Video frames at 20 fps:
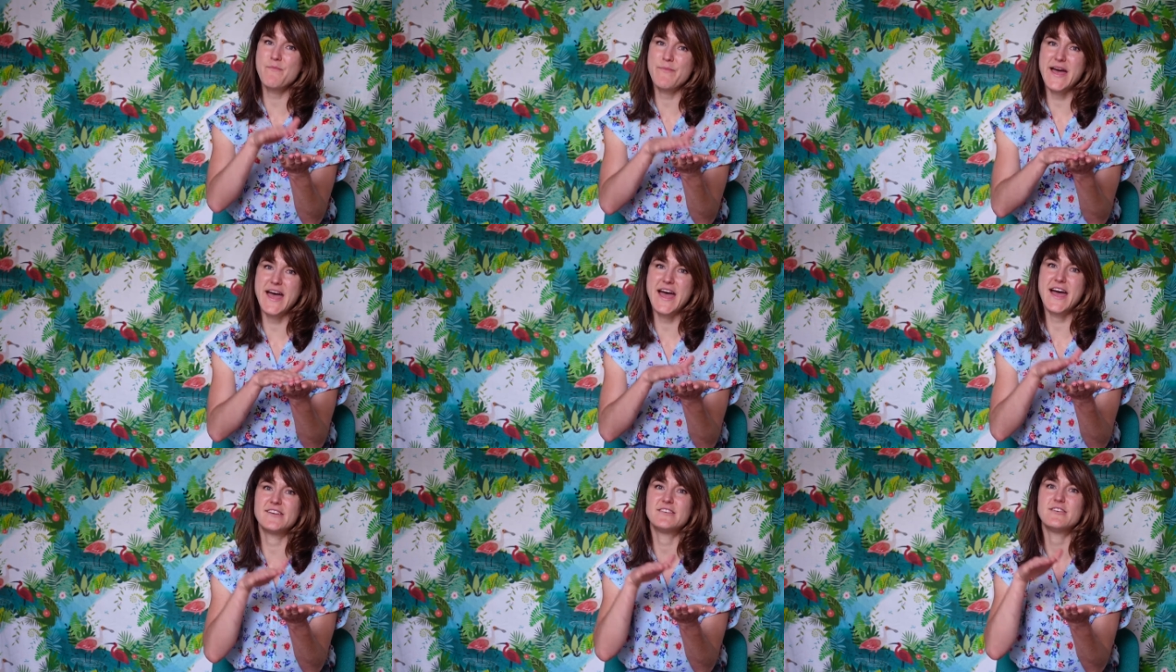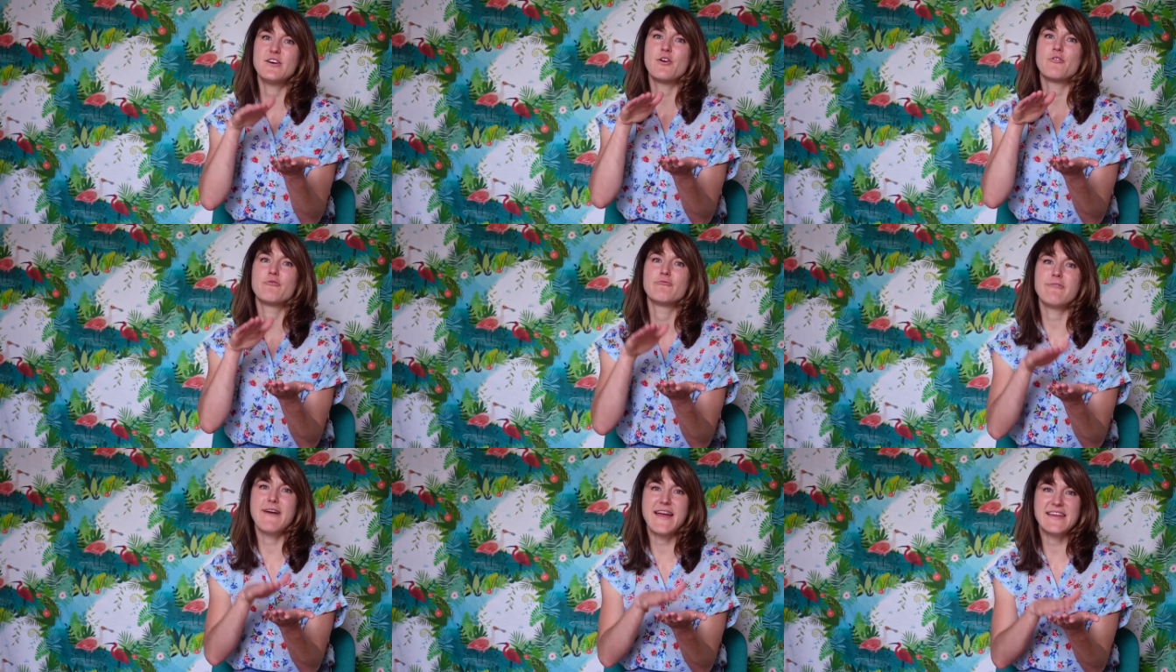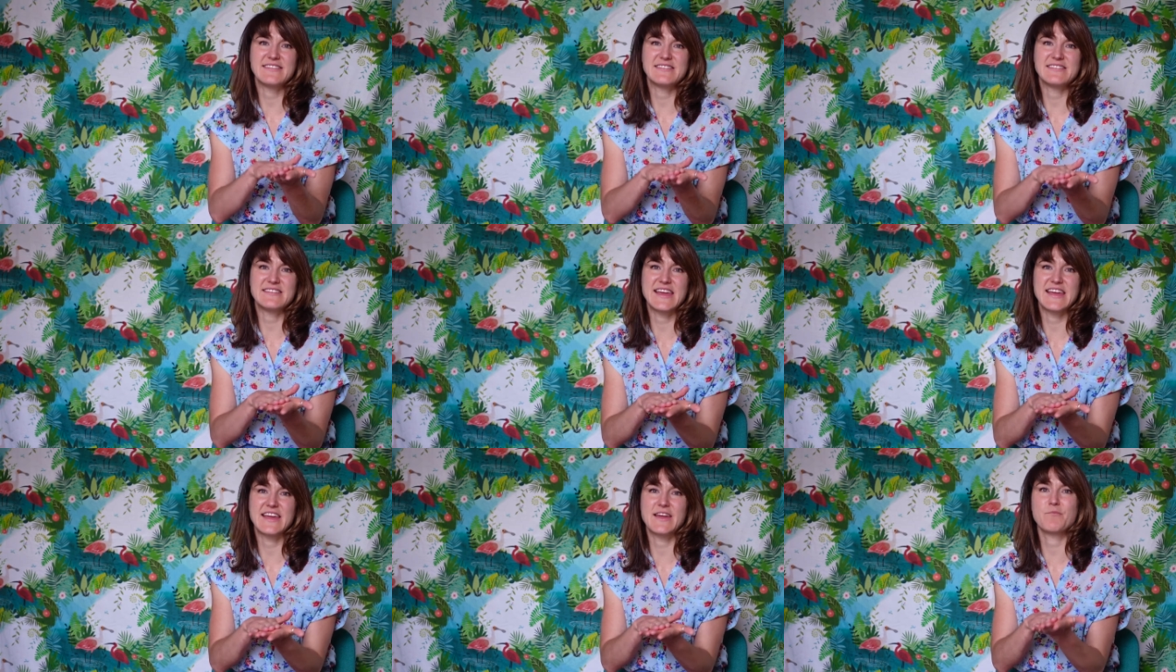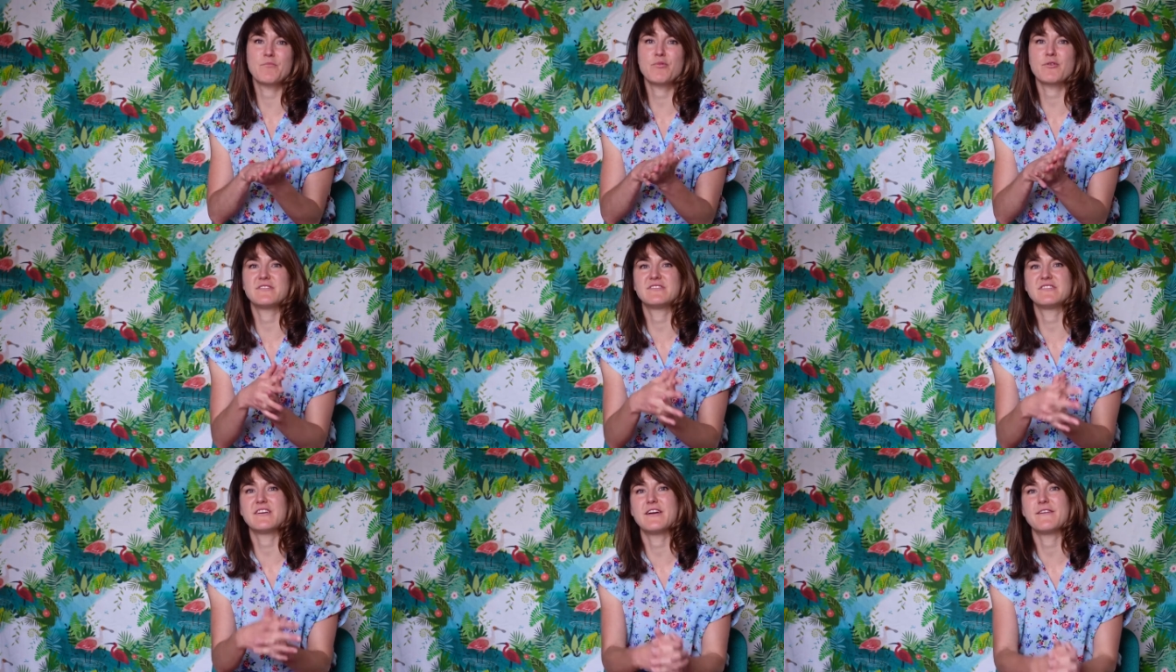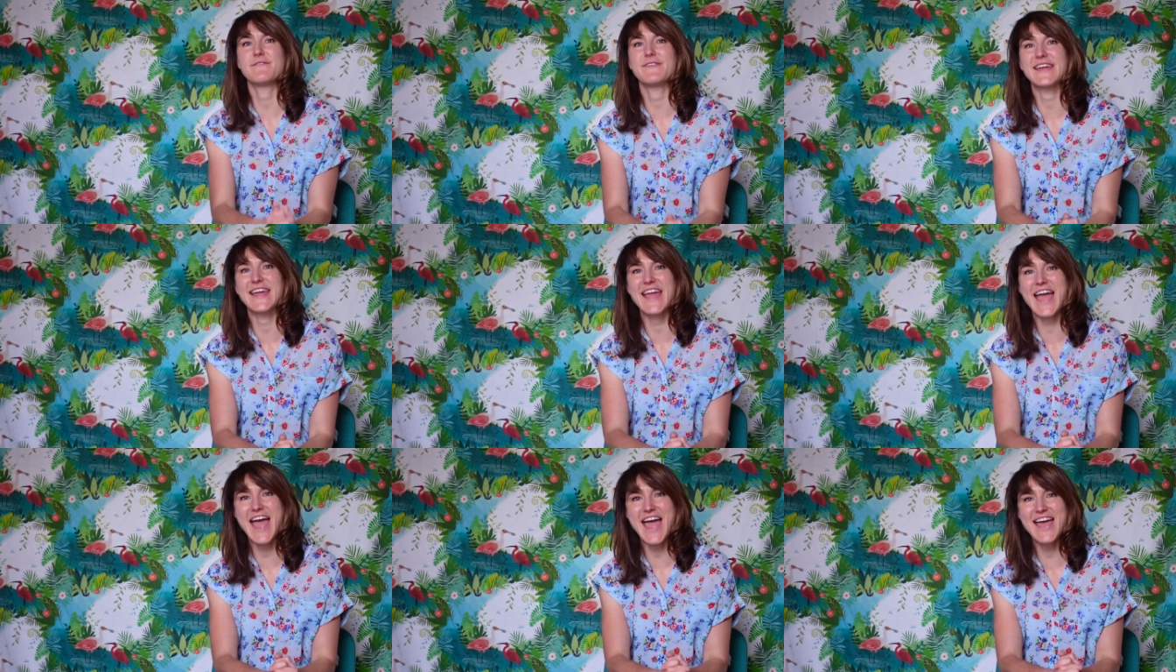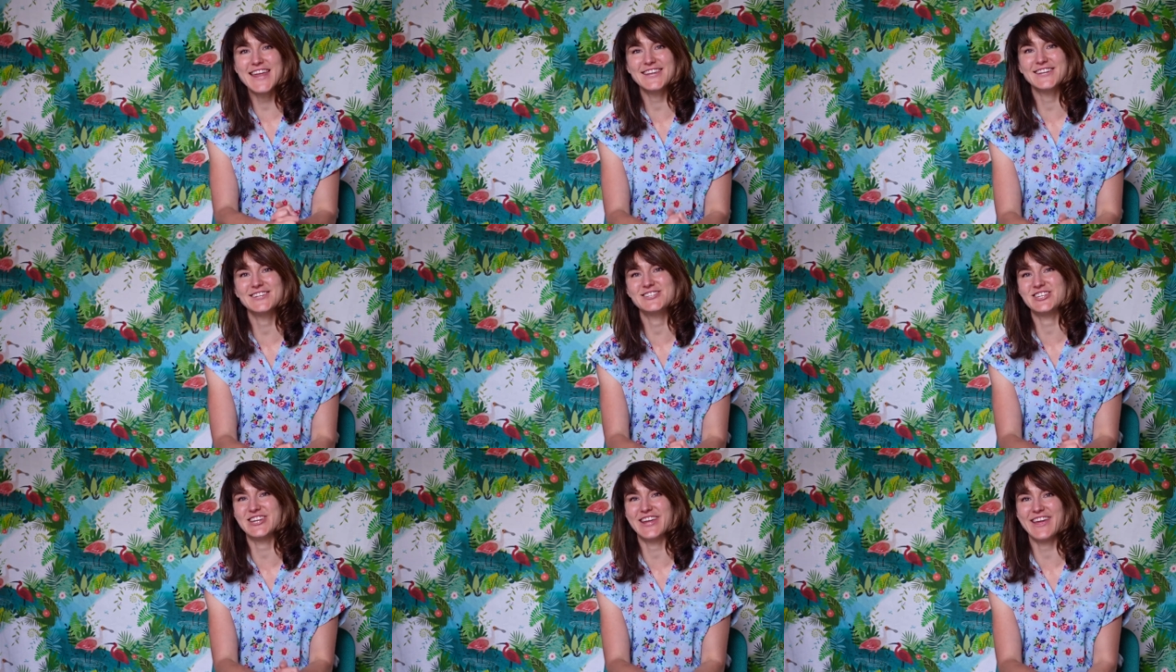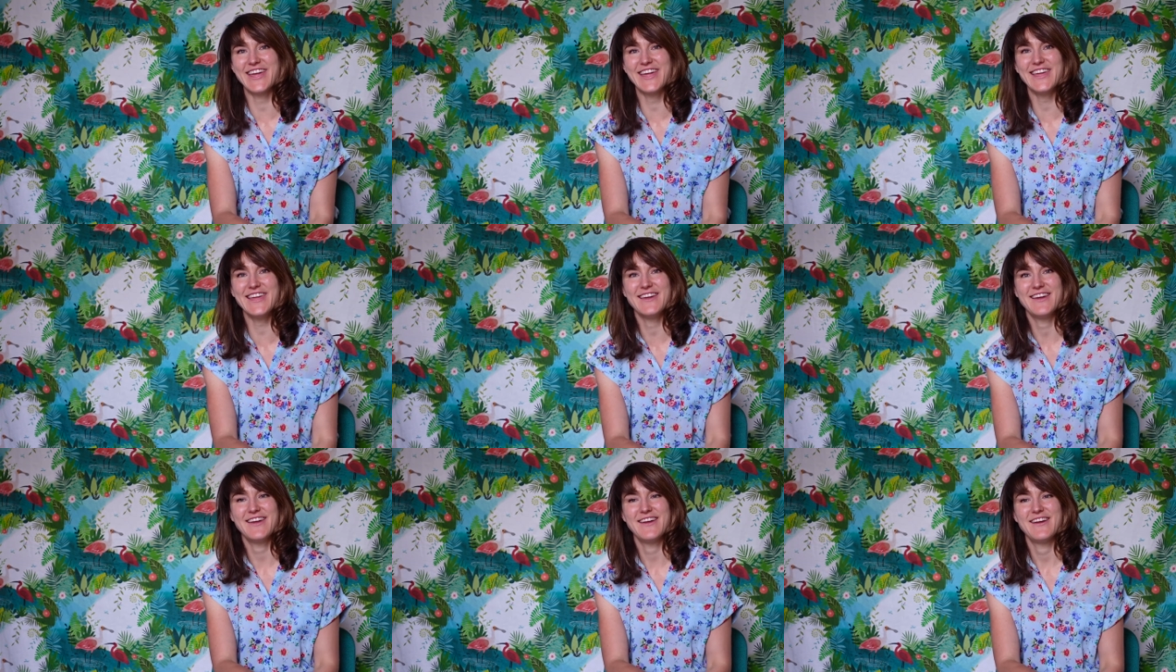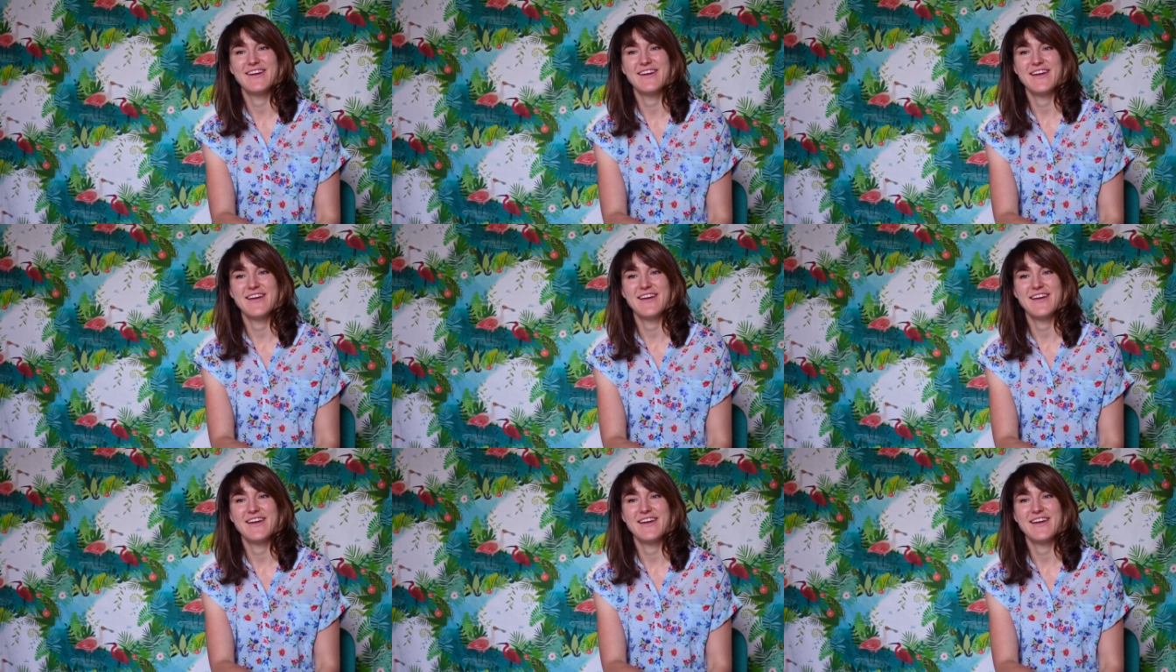bed, resting and preserving energy,